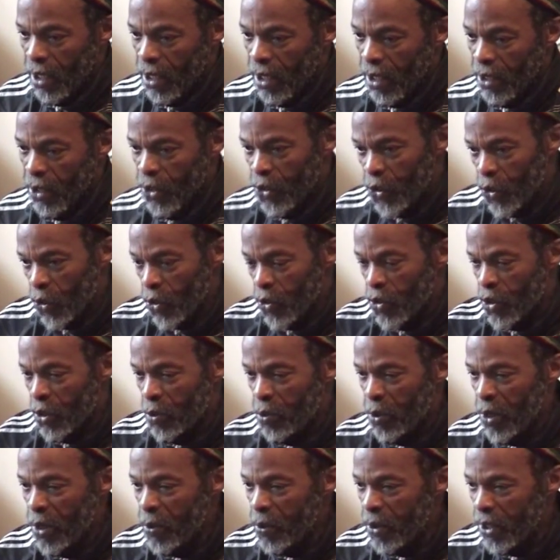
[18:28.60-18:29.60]
the 200
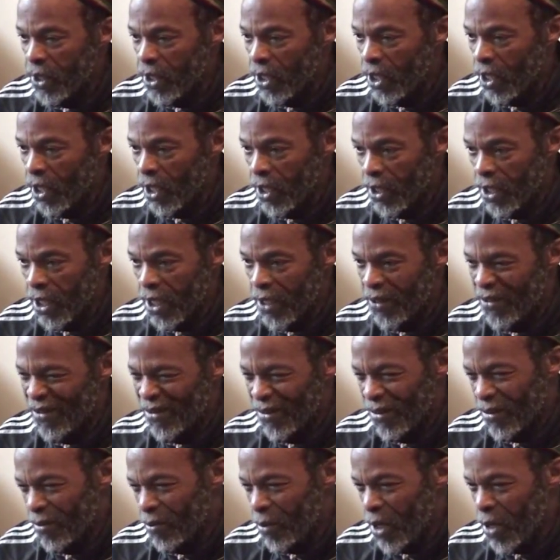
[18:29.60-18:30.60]
people in the
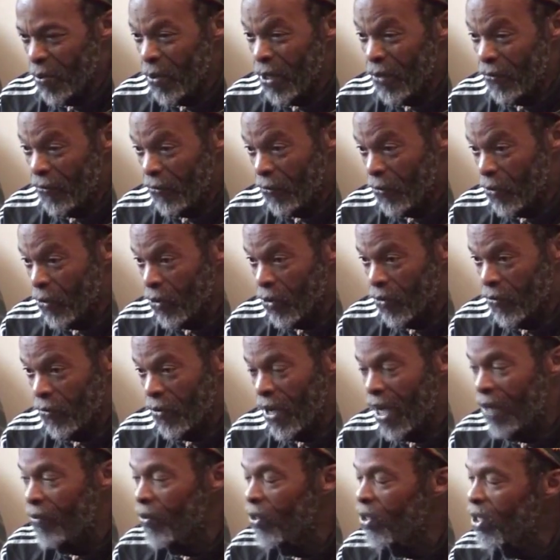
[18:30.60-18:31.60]
audience, maybe 4 or
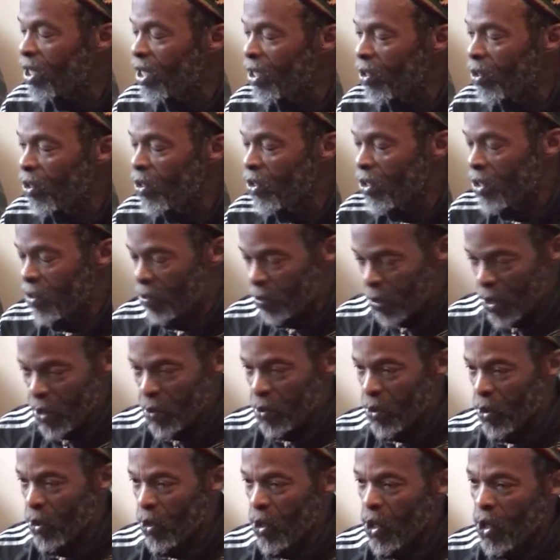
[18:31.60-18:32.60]
5 out of those
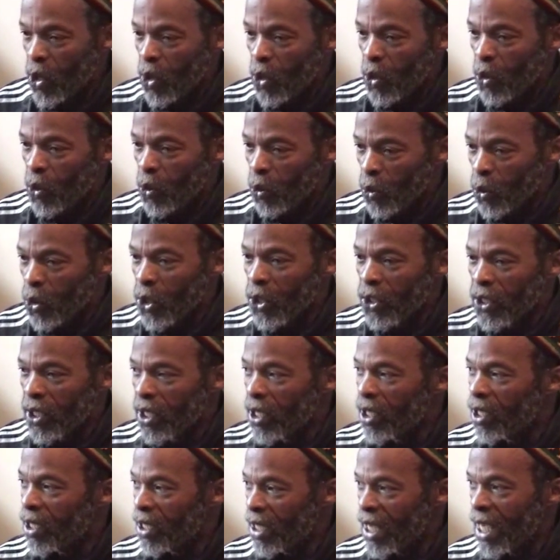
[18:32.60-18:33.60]
people would
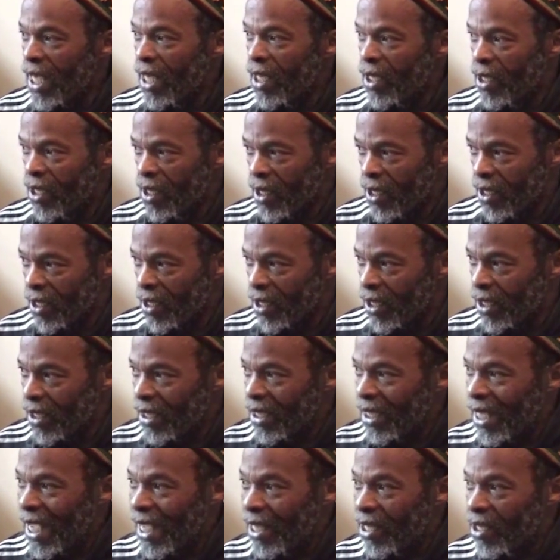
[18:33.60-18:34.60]
take
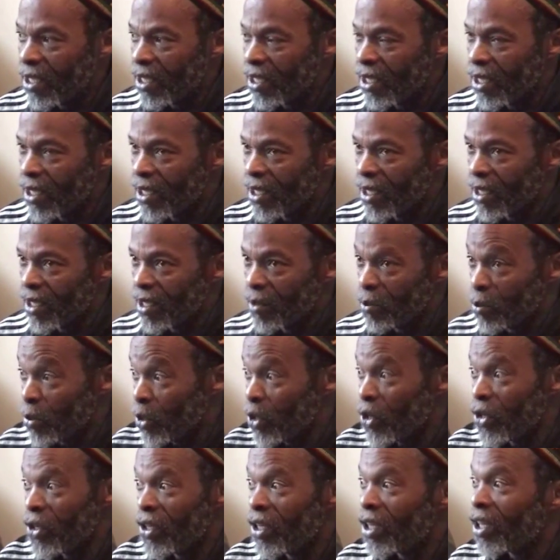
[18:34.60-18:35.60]
that
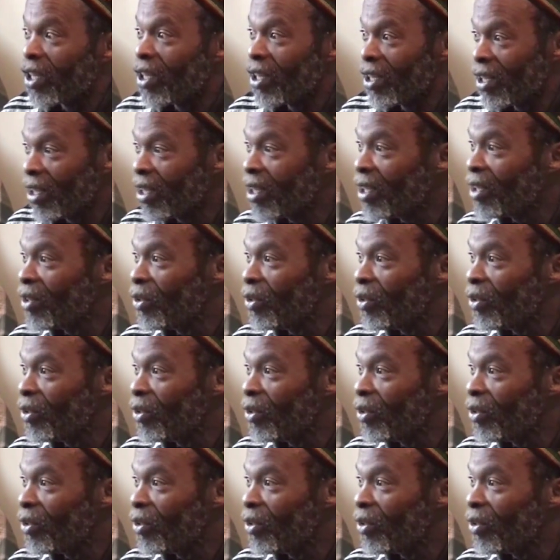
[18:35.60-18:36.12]
burden on